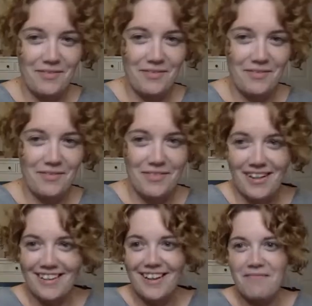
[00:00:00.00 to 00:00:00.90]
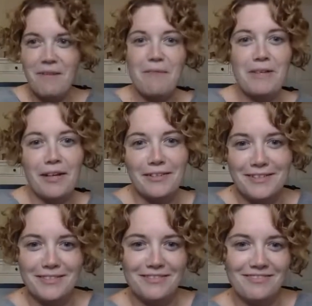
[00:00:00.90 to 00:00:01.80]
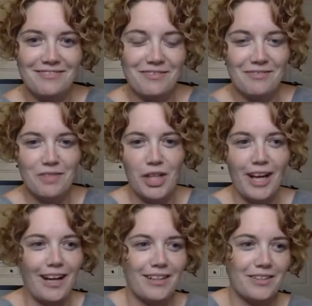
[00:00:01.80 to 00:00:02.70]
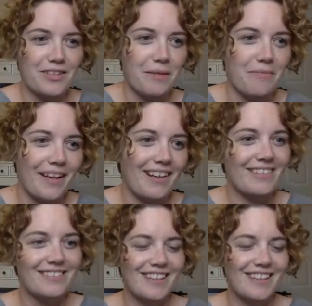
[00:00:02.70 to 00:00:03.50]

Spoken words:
me something, then maybe I'll chat or something.